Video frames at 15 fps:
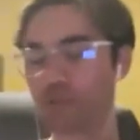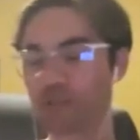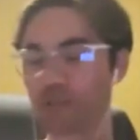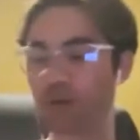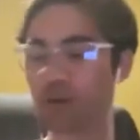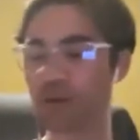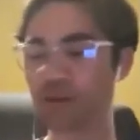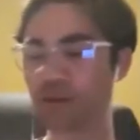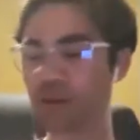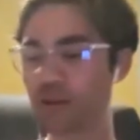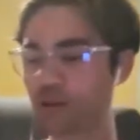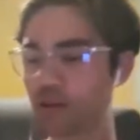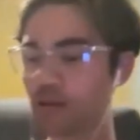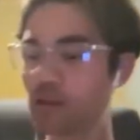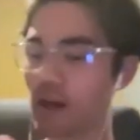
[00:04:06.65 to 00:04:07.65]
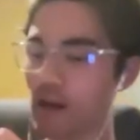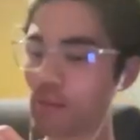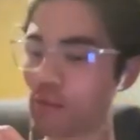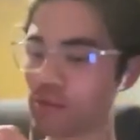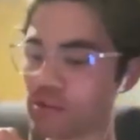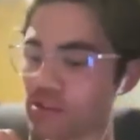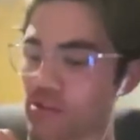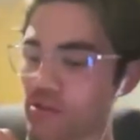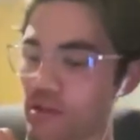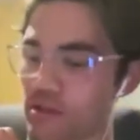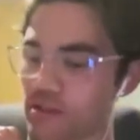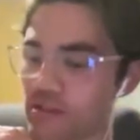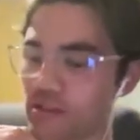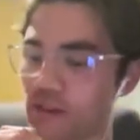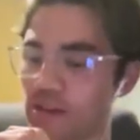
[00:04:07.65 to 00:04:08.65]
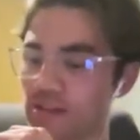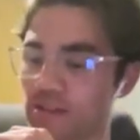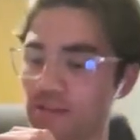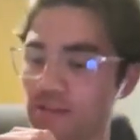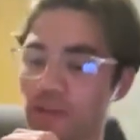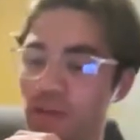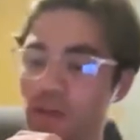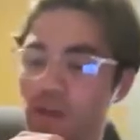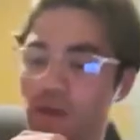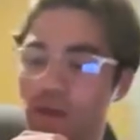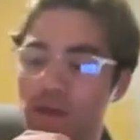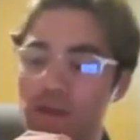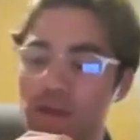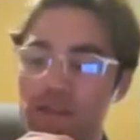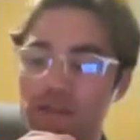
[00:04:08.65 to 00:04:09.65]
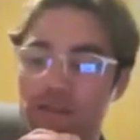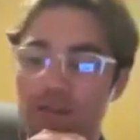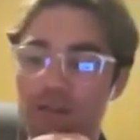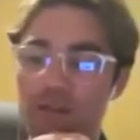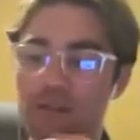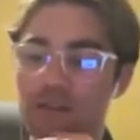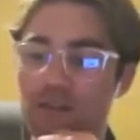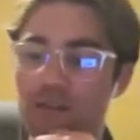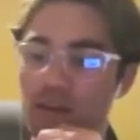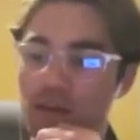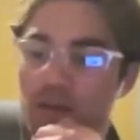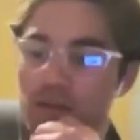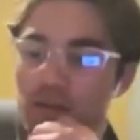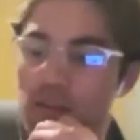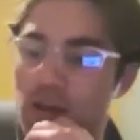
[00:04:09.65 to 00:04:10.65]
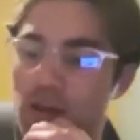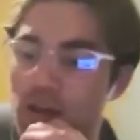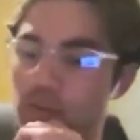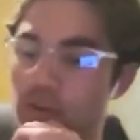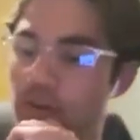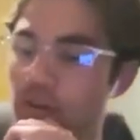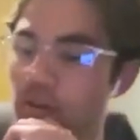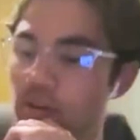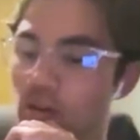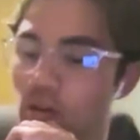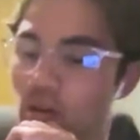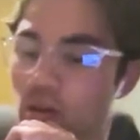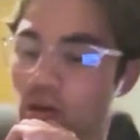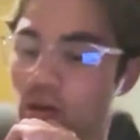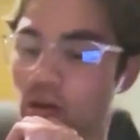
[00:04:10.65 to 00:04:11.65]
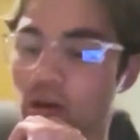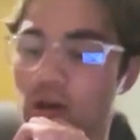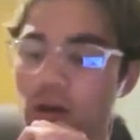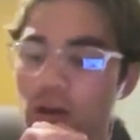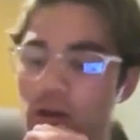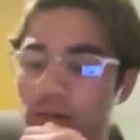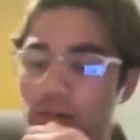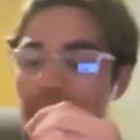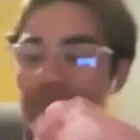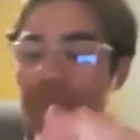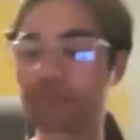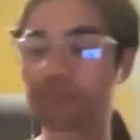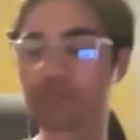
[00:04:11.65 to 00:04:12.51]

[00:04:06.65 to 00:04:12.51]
historic like Cowboys units as of late in this like time period. That